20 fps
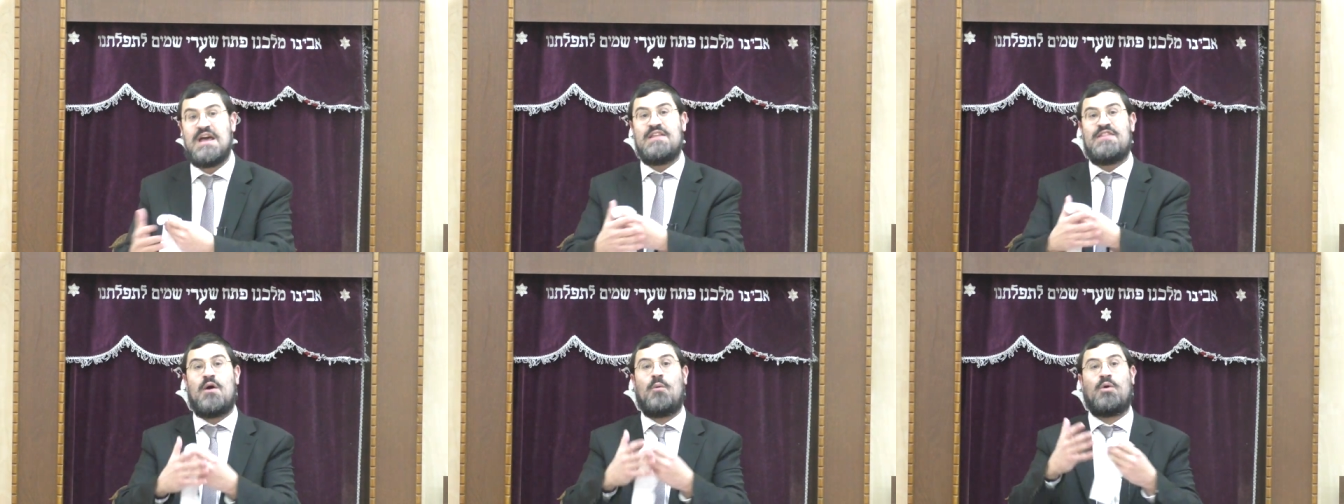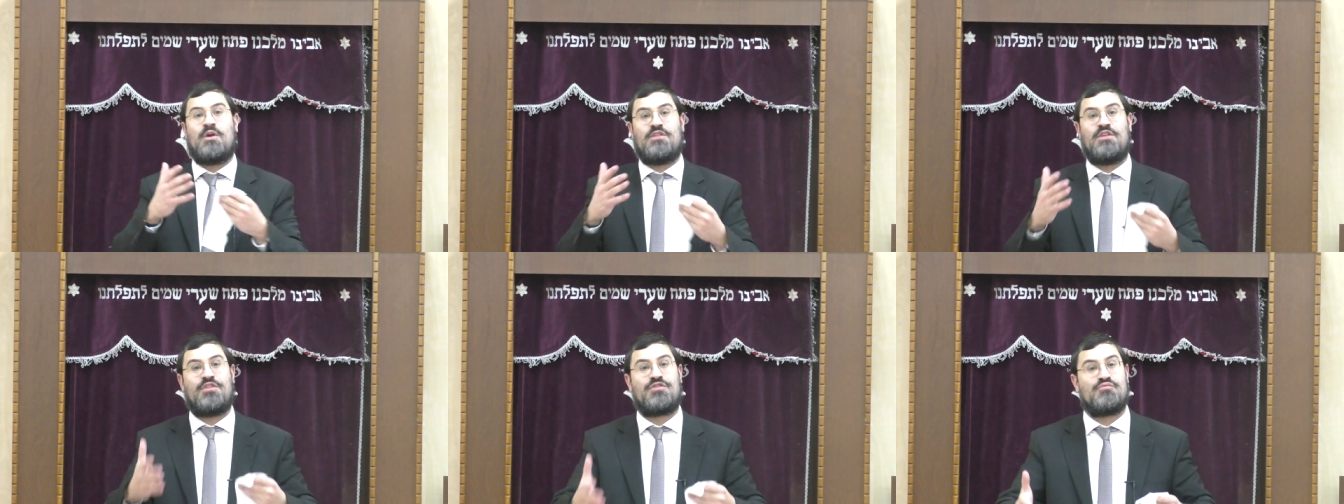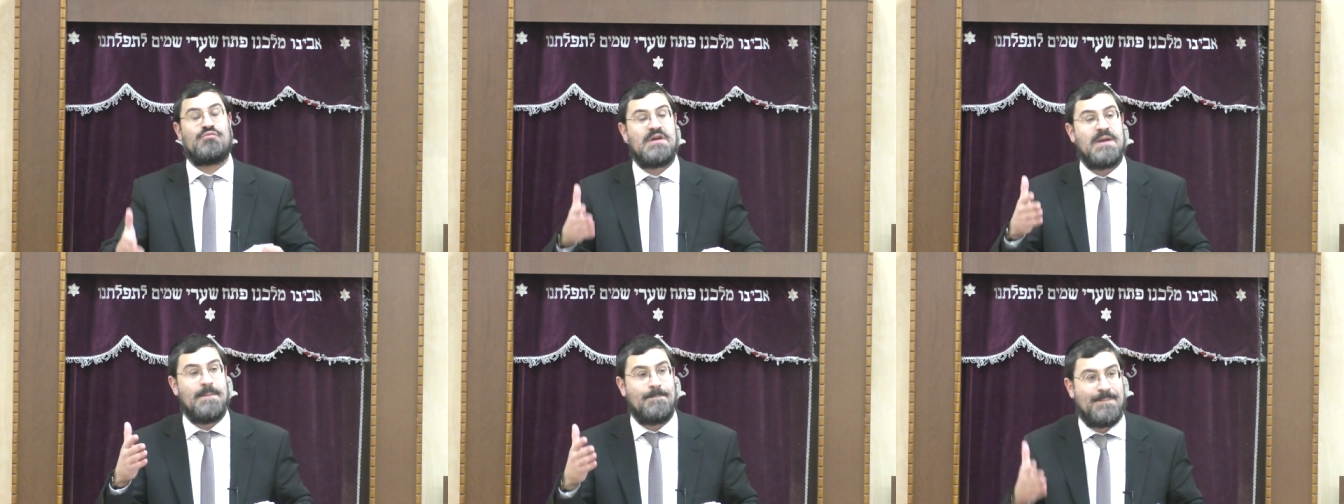They're one of the
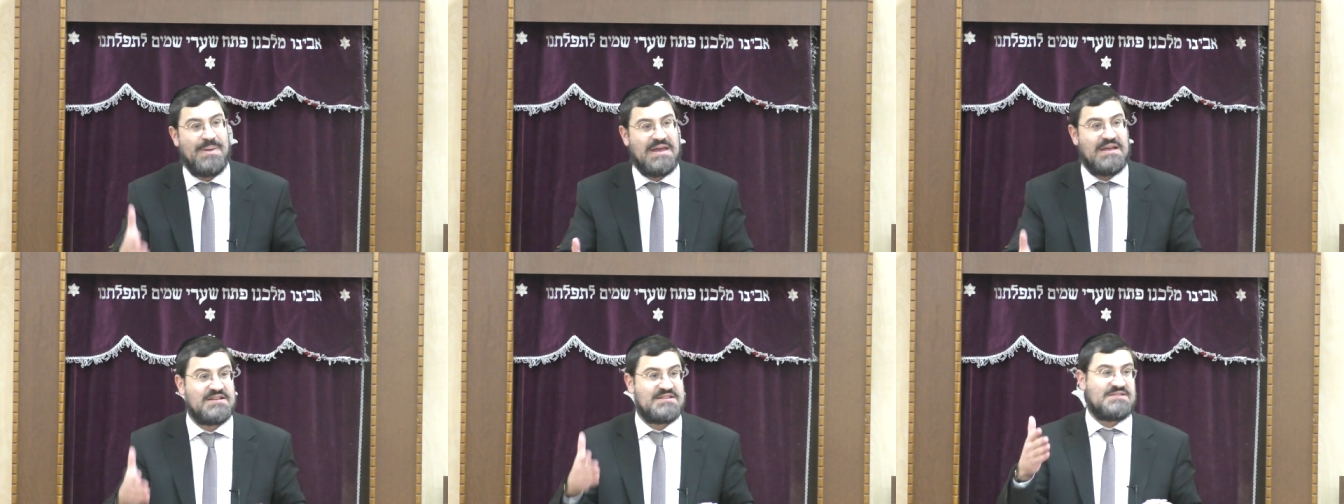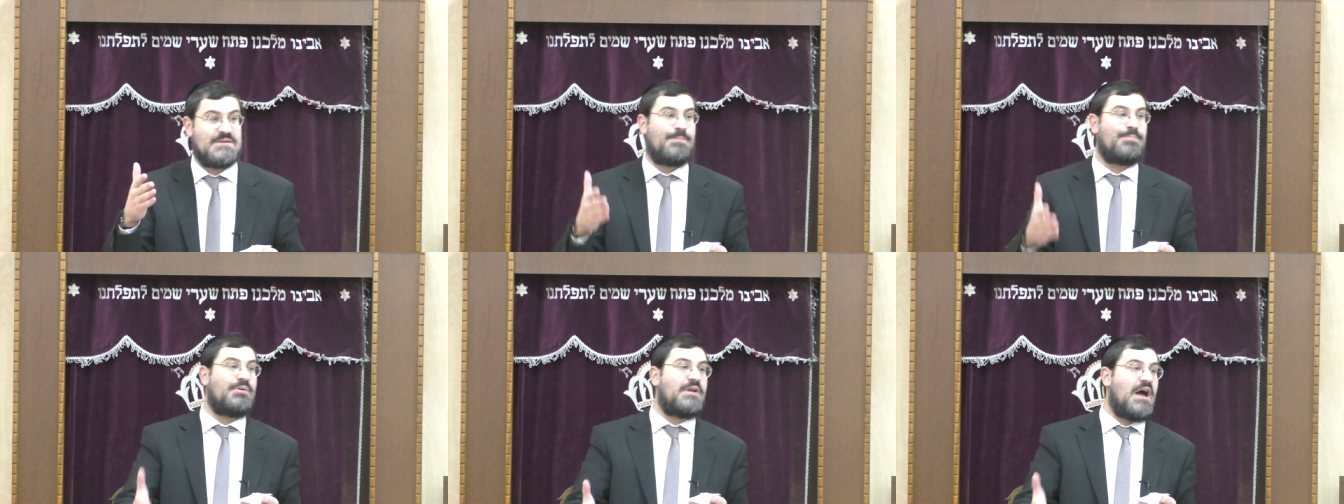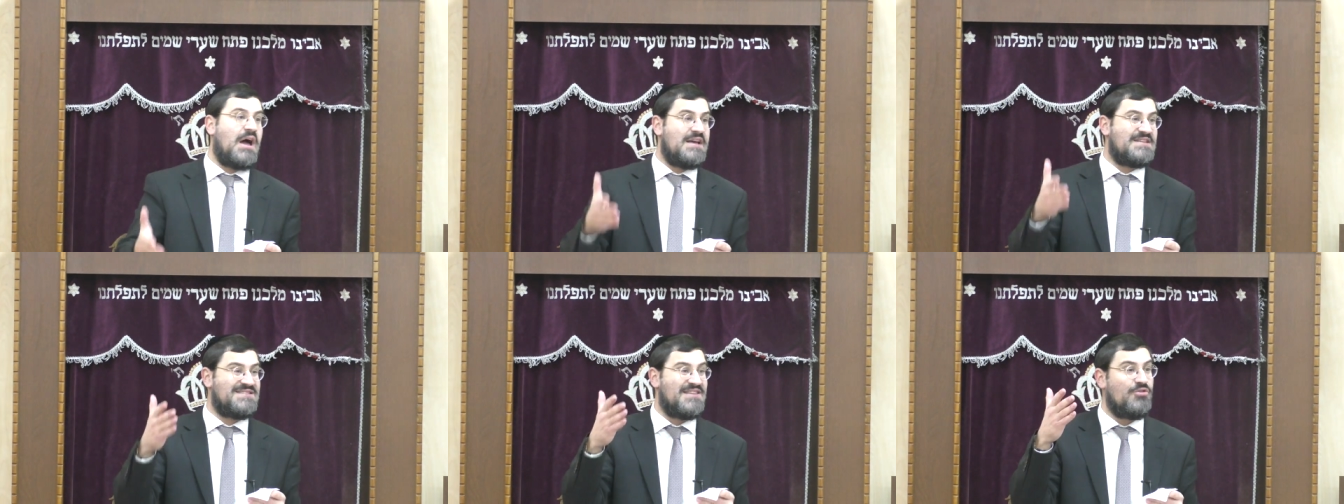three biggest
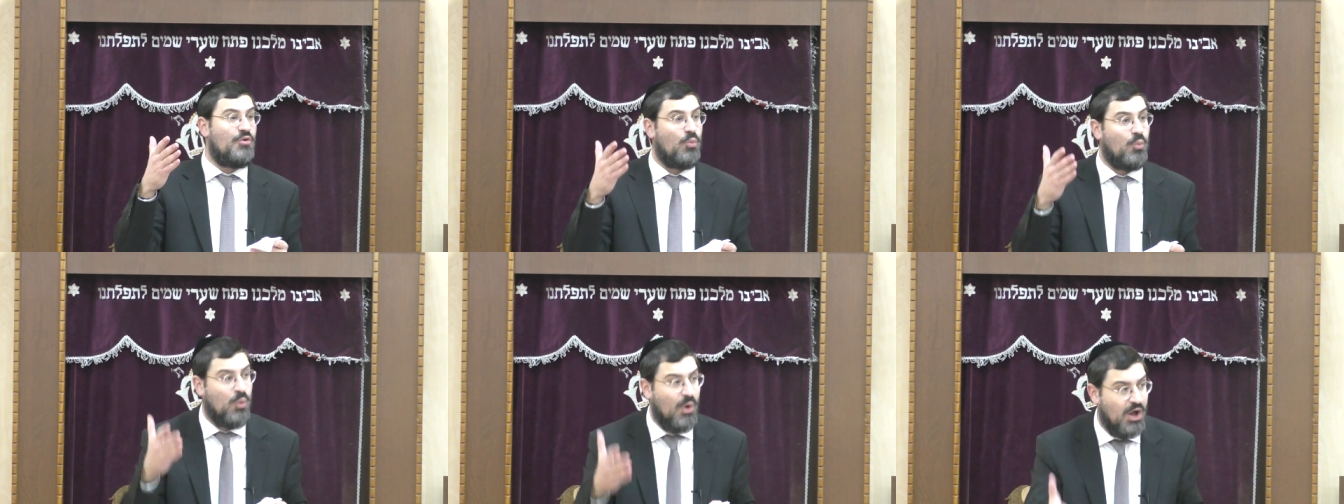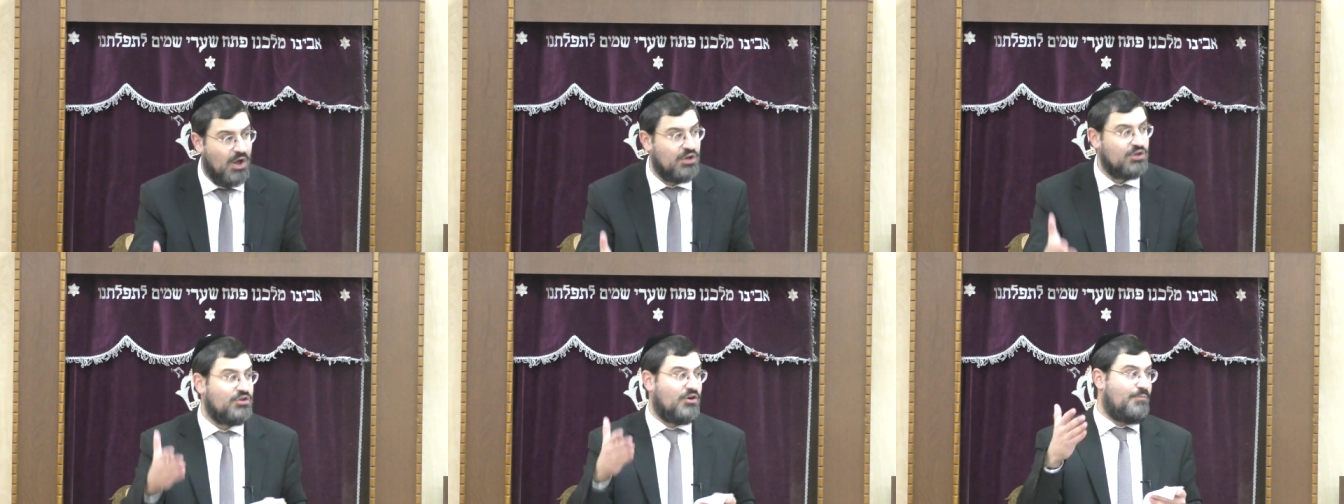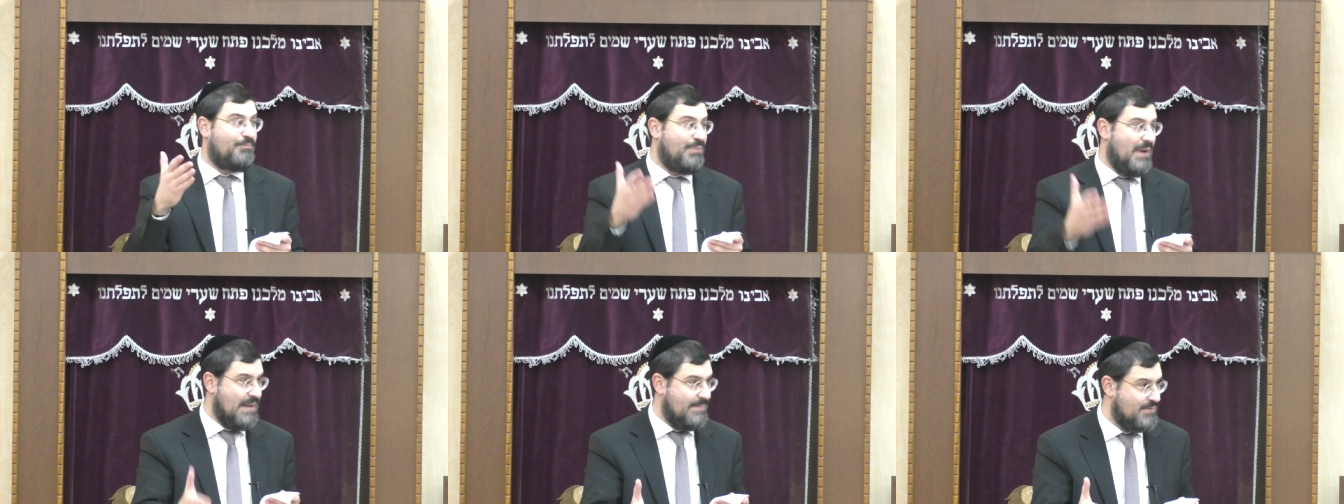suppliers in the world
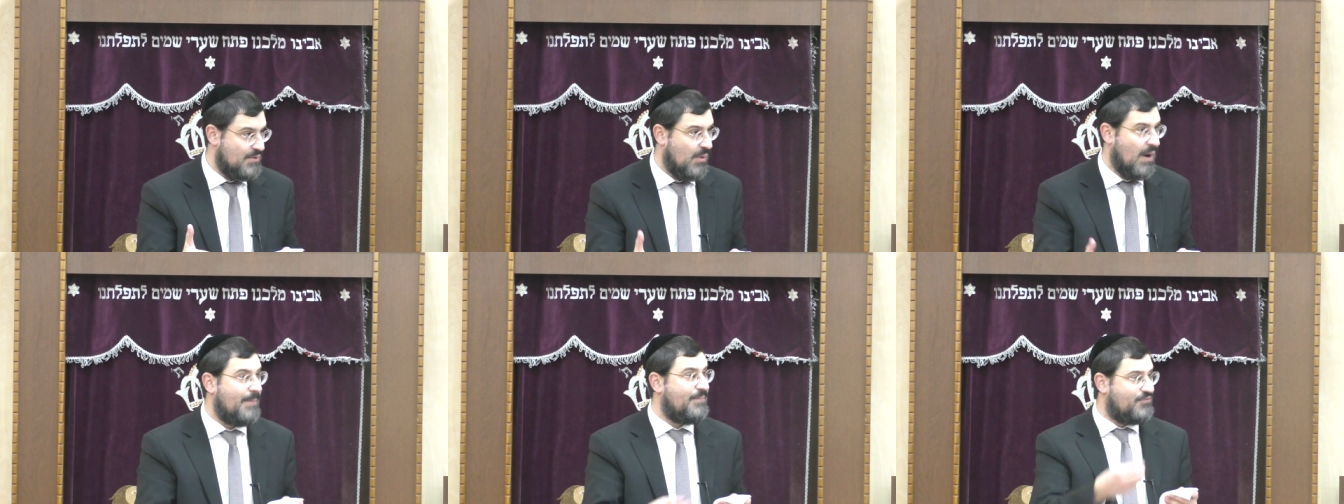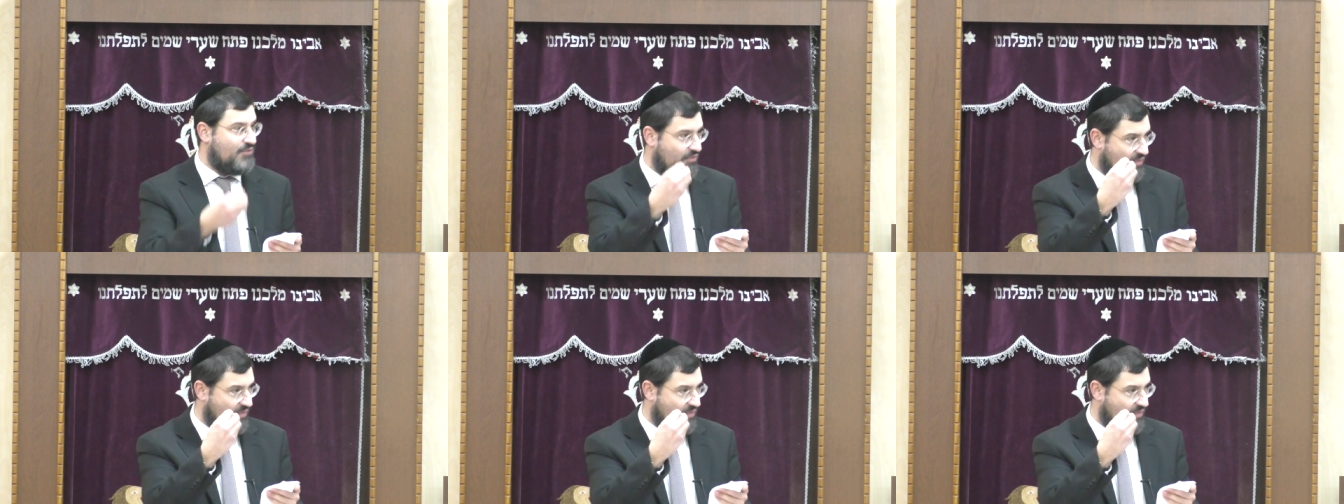of baby wipes,